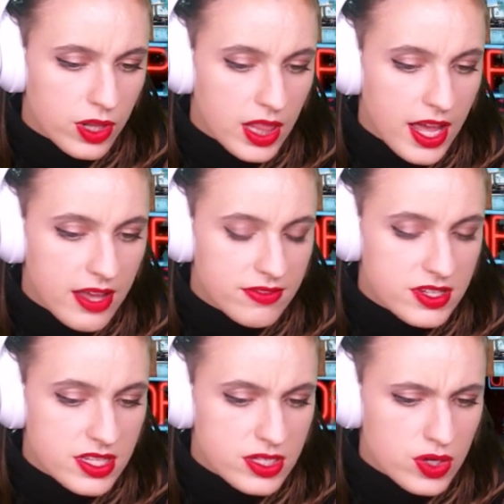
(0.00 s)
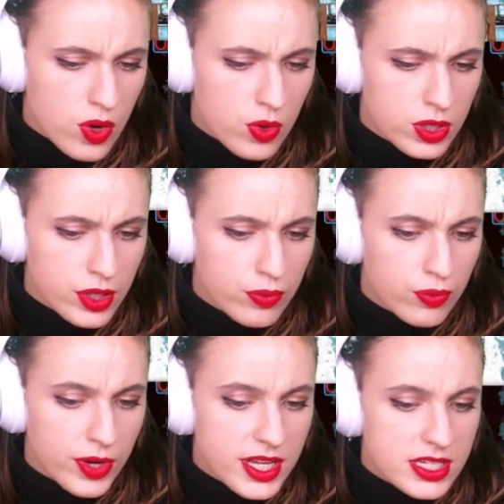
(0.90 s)
life to this holy
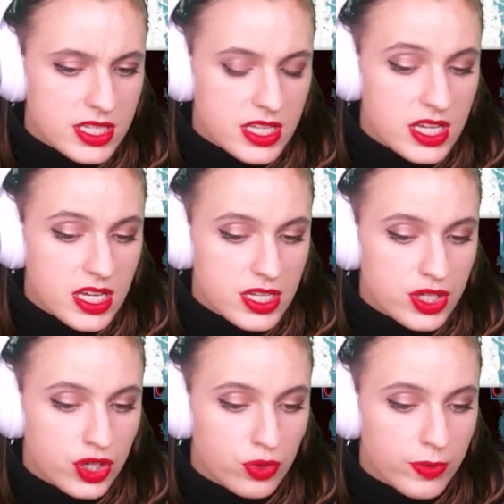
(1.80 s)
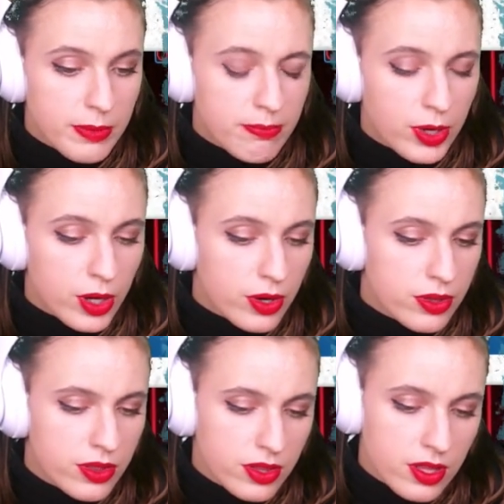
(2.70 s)
writ, the key to your rebirth.
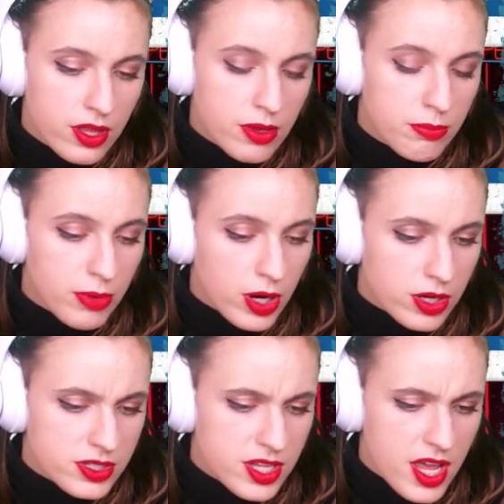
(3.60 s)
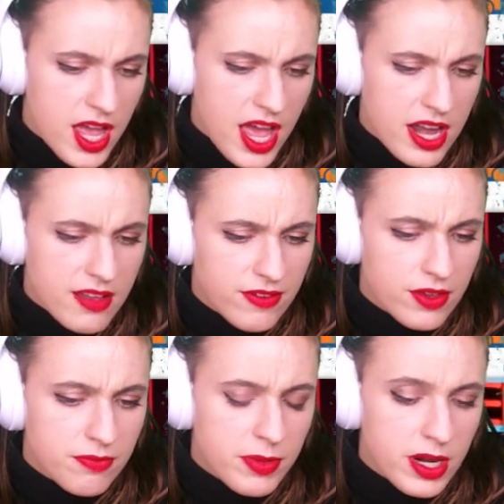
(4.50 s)
Bars. And if
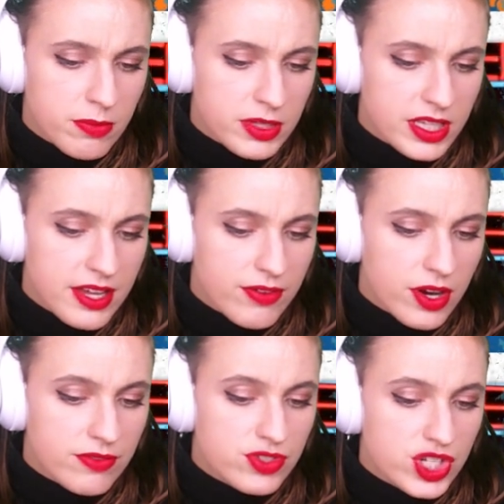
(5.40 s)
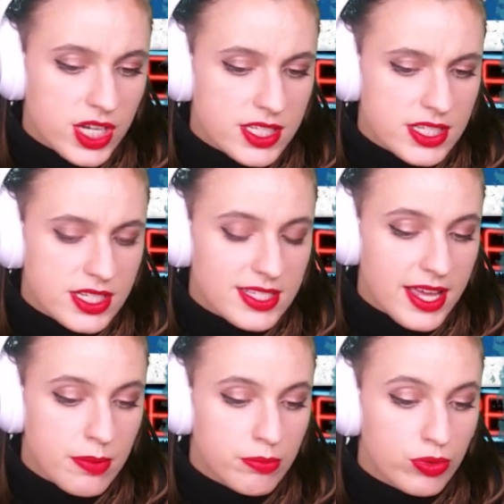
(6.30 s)
you've been a believer of justice
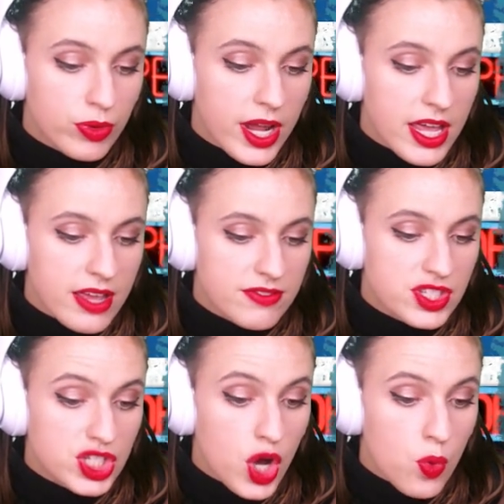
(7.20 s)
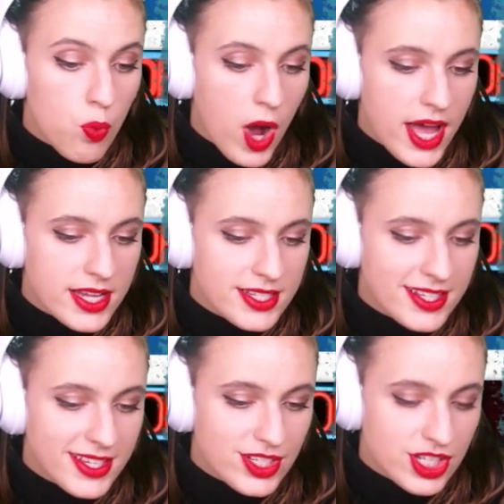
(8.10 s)
and brave, so what?
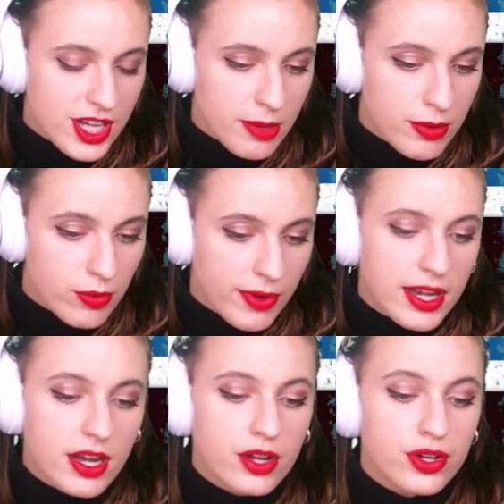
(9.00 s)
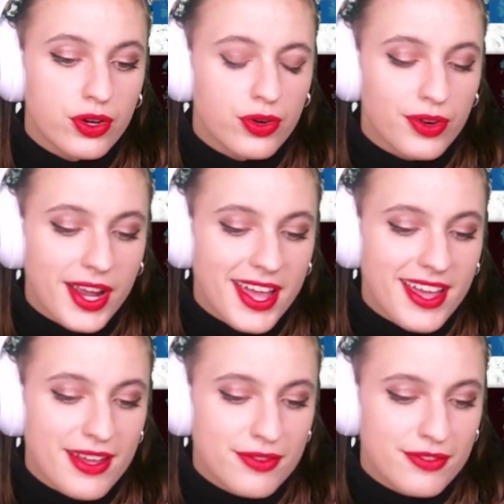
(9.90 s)
It shall be written on your
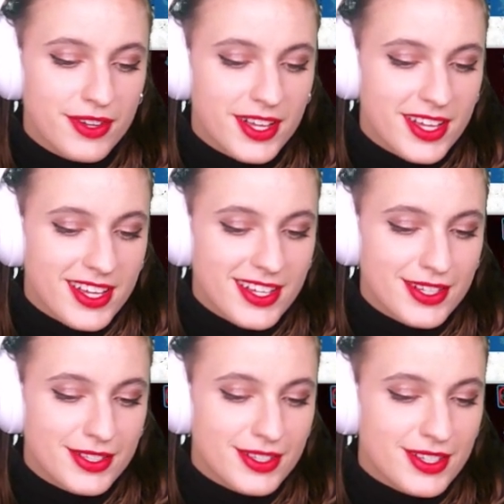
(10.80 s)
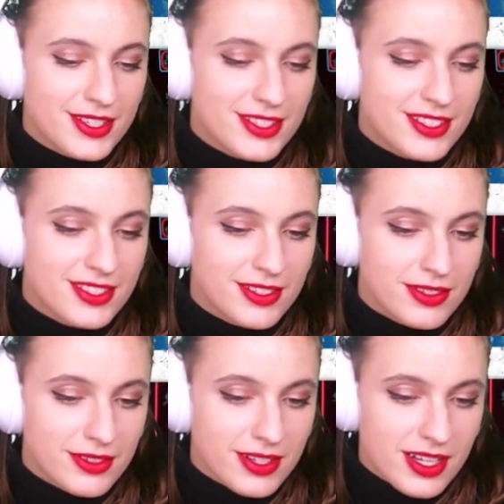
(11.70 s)
grave.
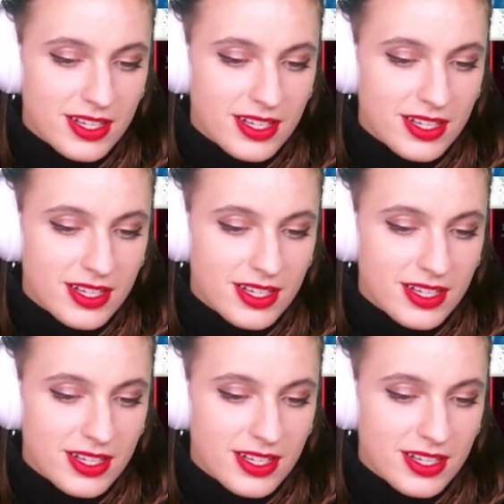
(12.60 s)
Ooh.